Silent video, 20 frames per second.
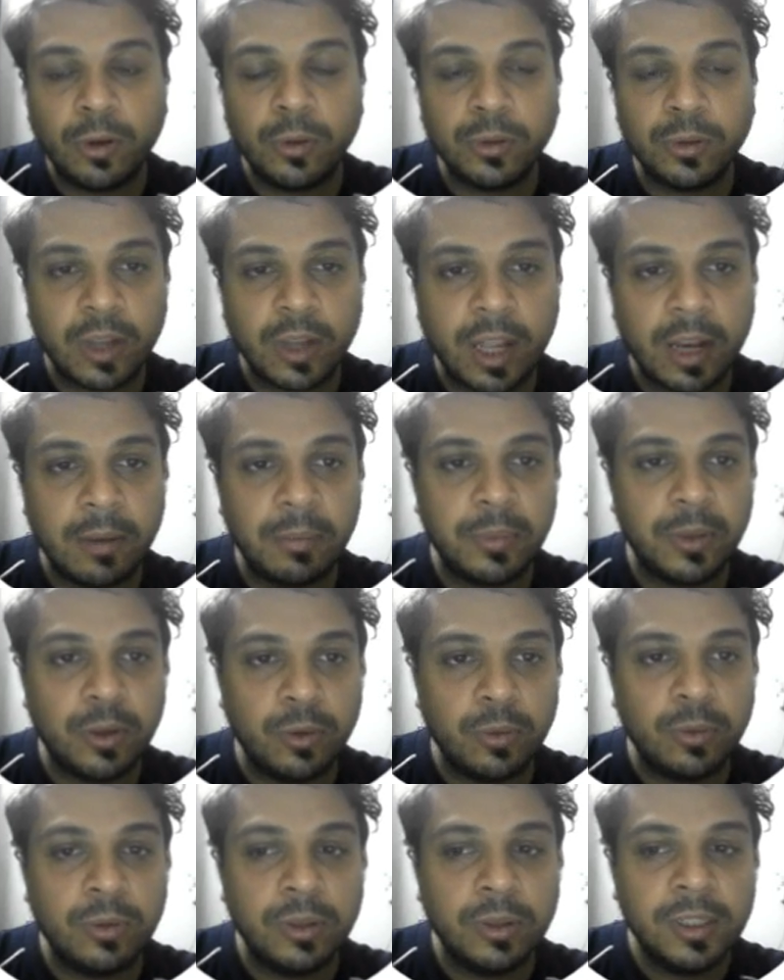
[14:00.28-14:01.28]
will also help
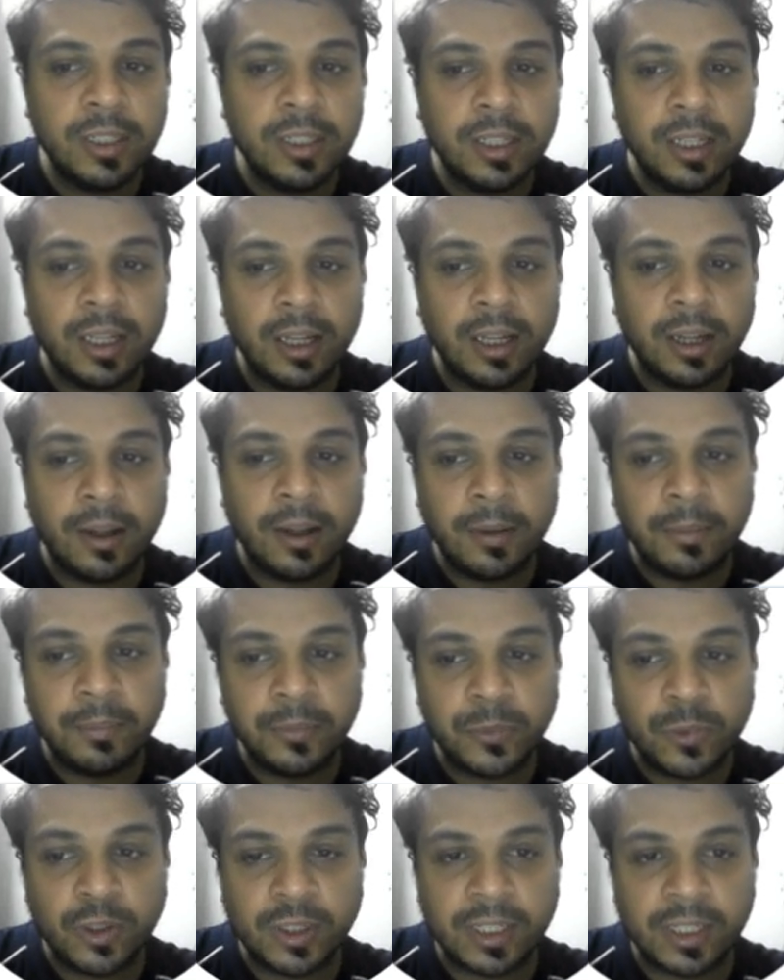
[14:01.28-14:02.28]
you
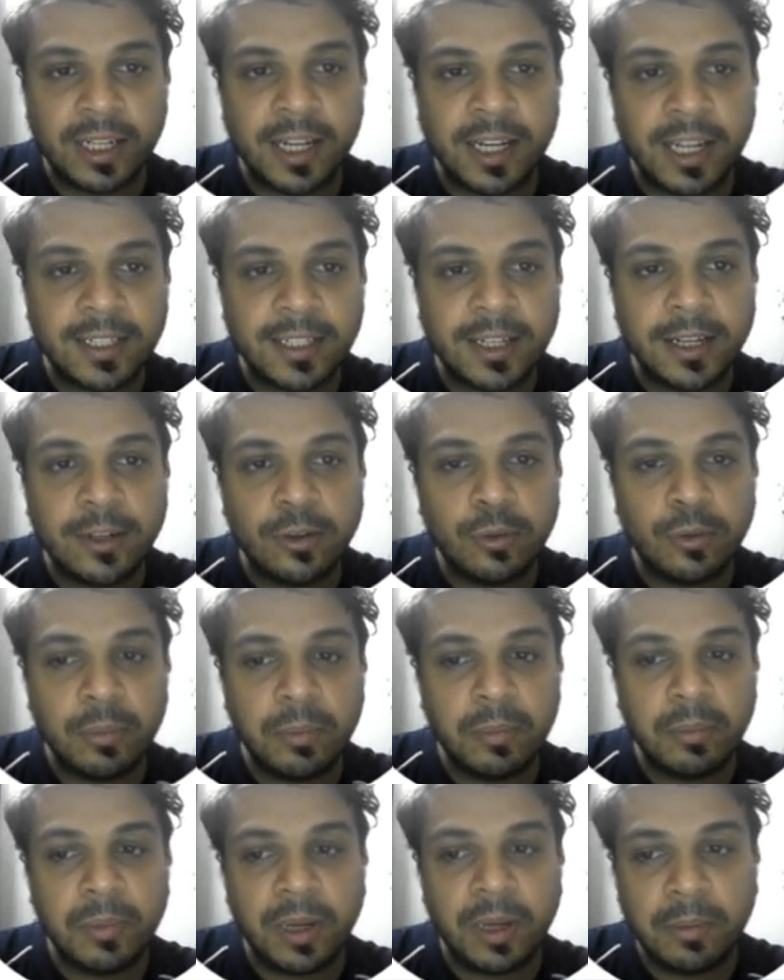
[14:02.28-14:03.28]
to a certain extent to
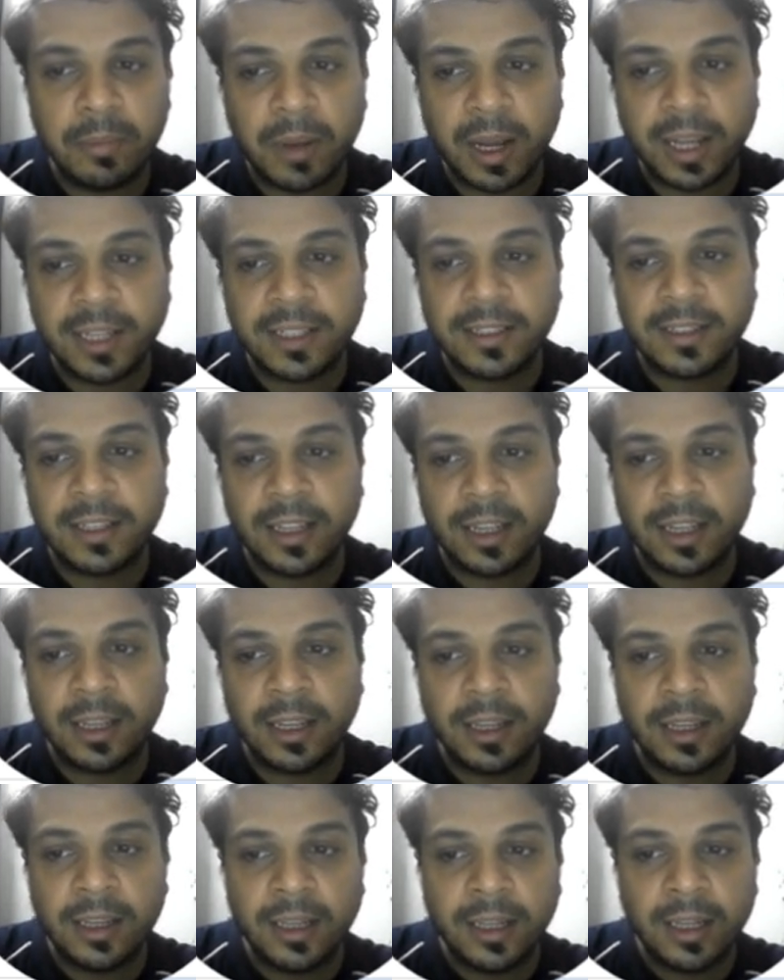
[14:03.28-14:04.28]
minimize
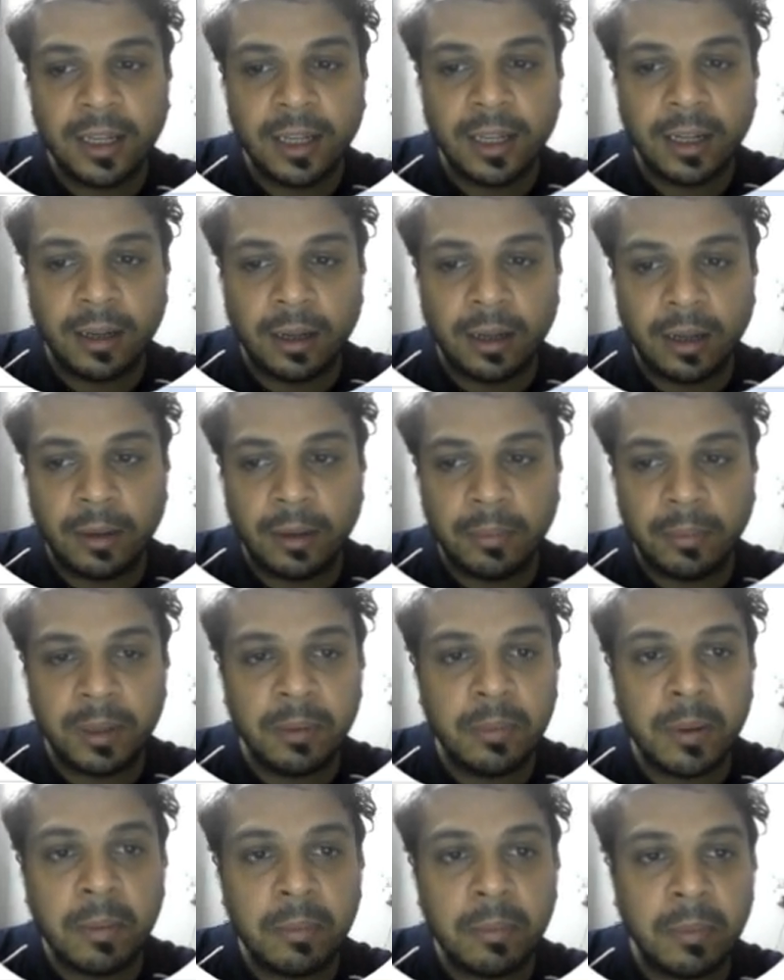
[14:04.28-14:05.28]
the
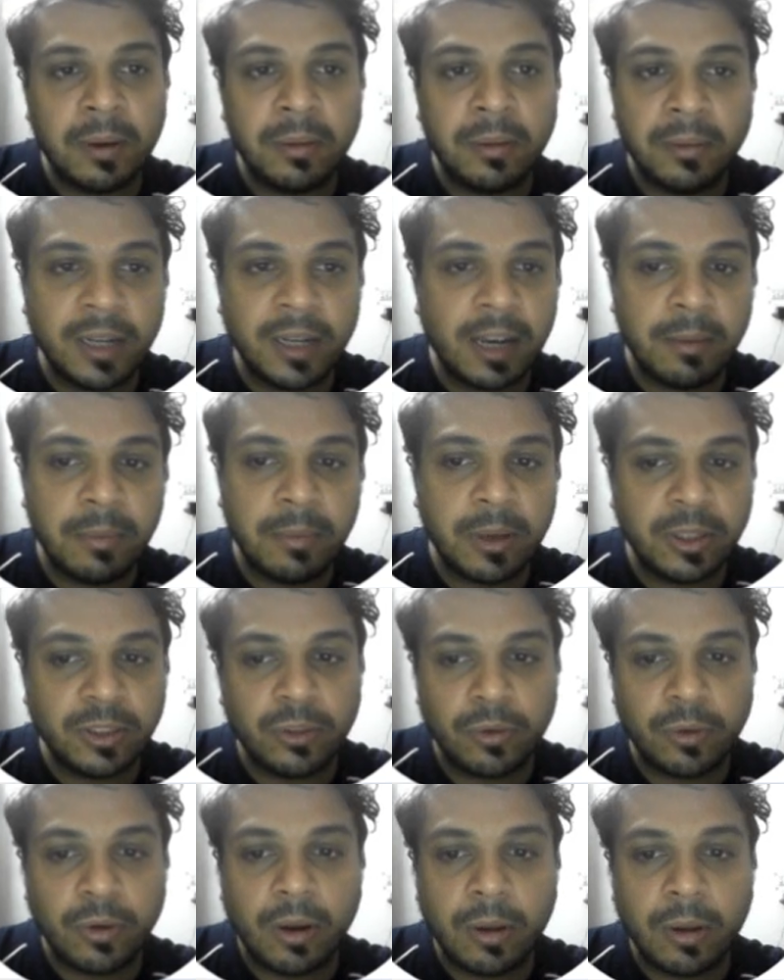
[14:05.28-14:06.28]
minimum daily
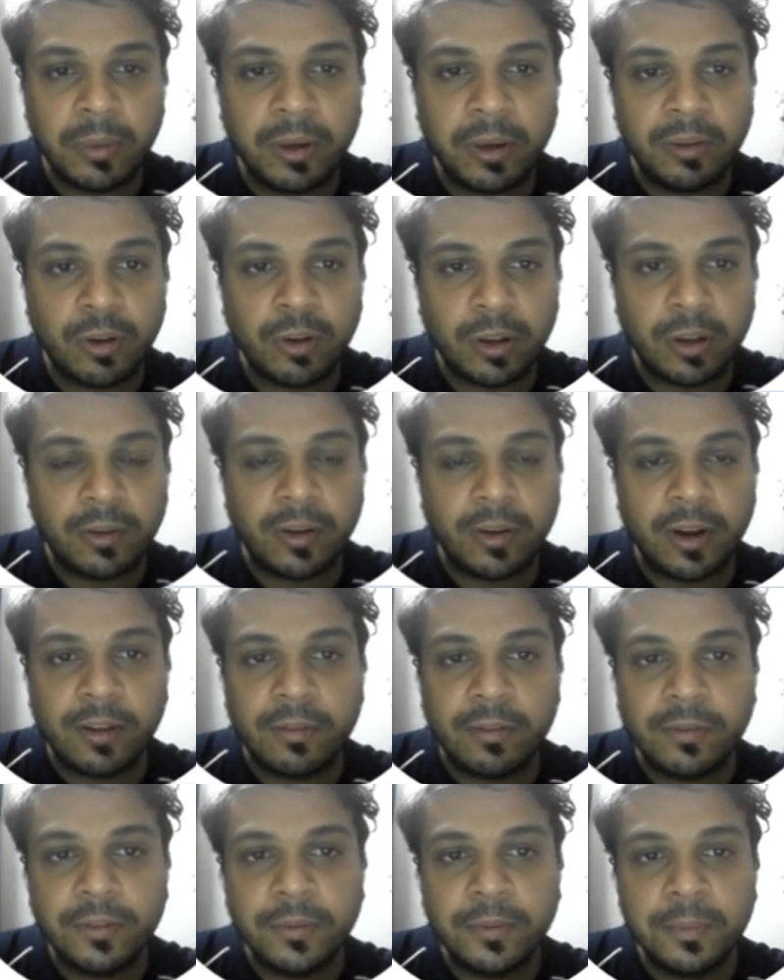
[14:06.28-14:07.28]
budget requirement for a
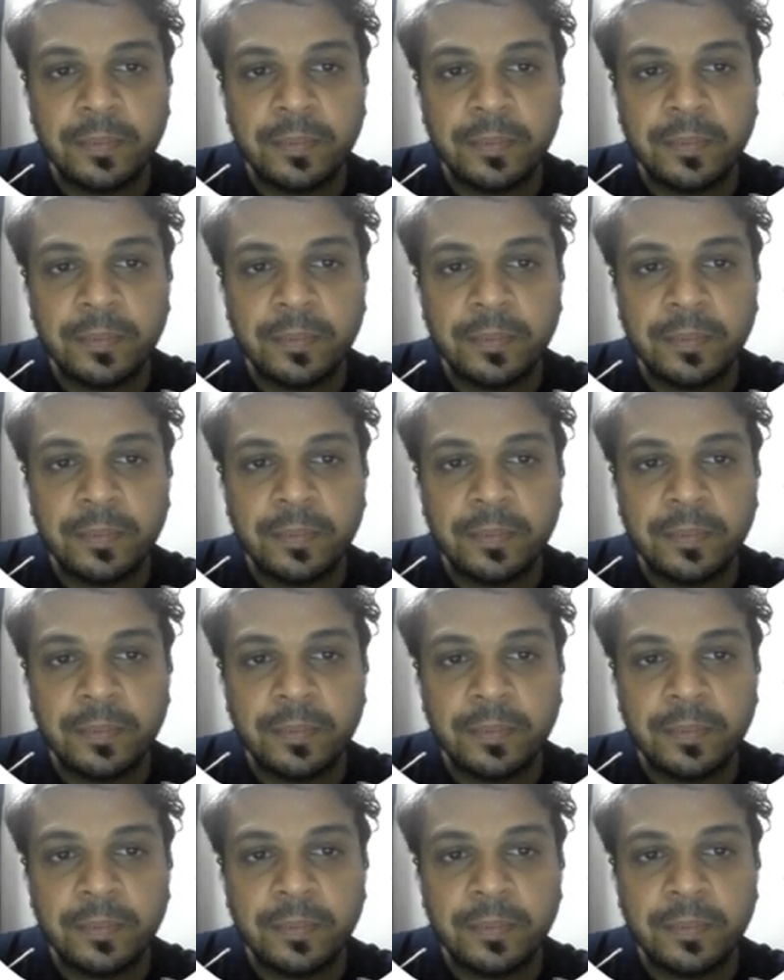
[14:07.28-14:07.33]
creative.